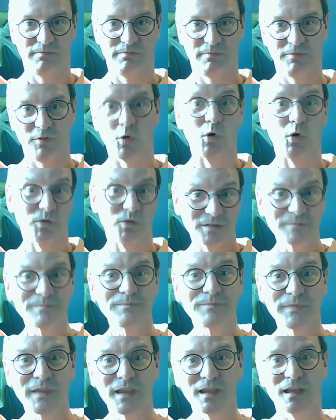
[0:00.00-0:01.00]
thoughts,
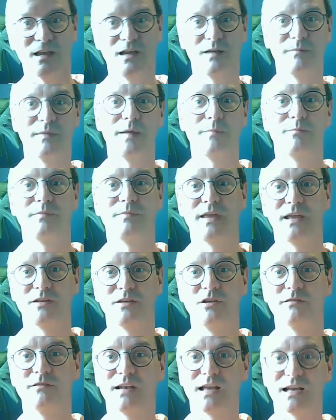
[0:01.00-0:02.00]
their
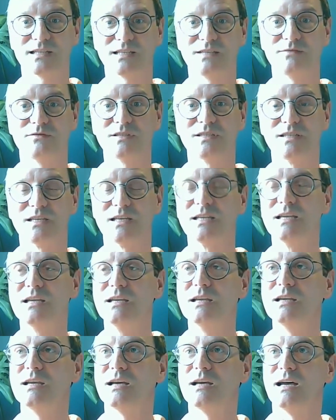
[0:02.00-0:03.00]
neural activity.
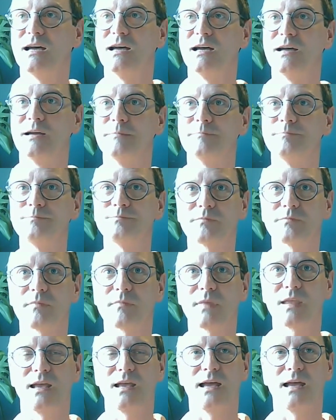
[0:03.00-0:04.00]

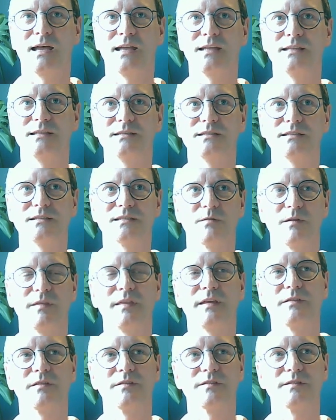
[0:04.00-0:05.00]
And so I
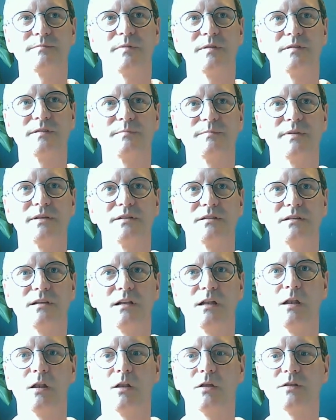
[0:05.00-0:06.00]
think that there's been a
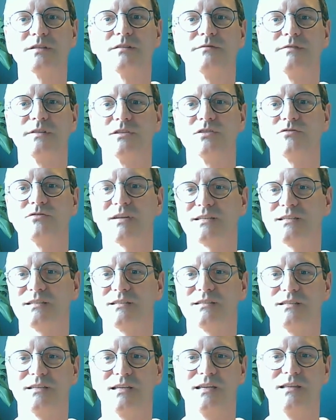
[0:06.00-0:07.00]
lot of
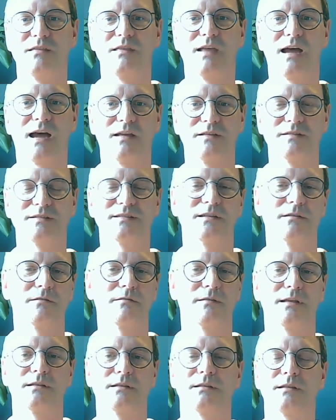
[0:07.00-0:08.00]
interest in that. So
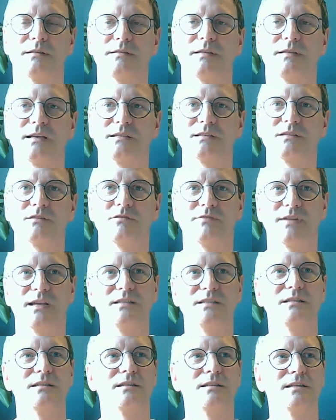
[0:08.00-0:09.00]
that's
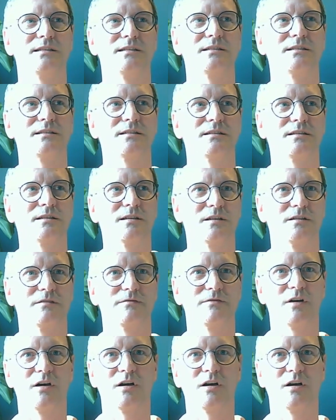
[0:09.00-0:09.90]
created this kind of